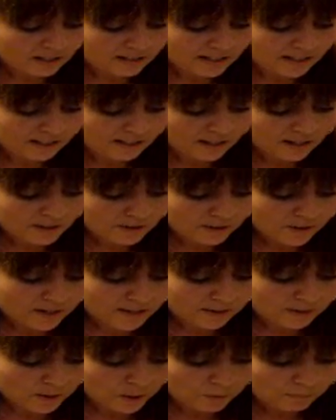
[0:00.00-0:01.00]
Now, like
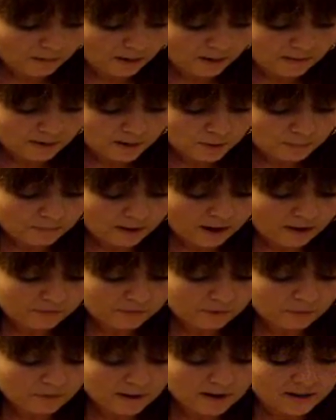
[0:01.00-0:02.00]
Jesus spoke those
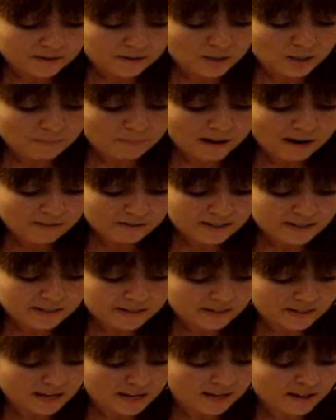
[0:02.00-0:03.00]
powerful words to the
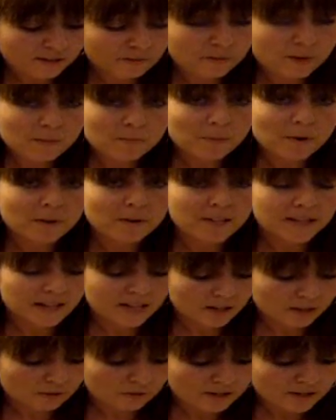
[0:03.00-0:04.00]
paralytic, if we're
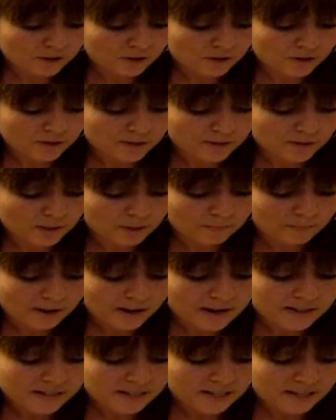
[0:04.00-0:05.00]
born-again Christians,
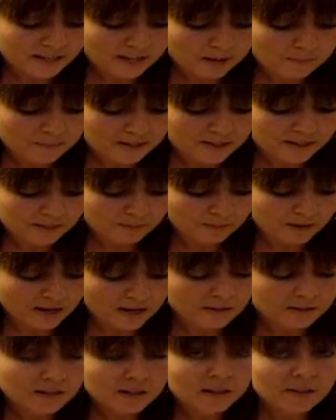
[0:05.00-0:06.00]
abiding in him and his
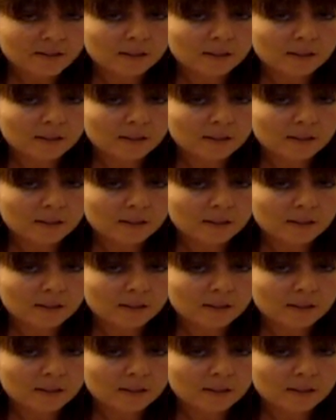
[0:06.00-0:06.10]
word,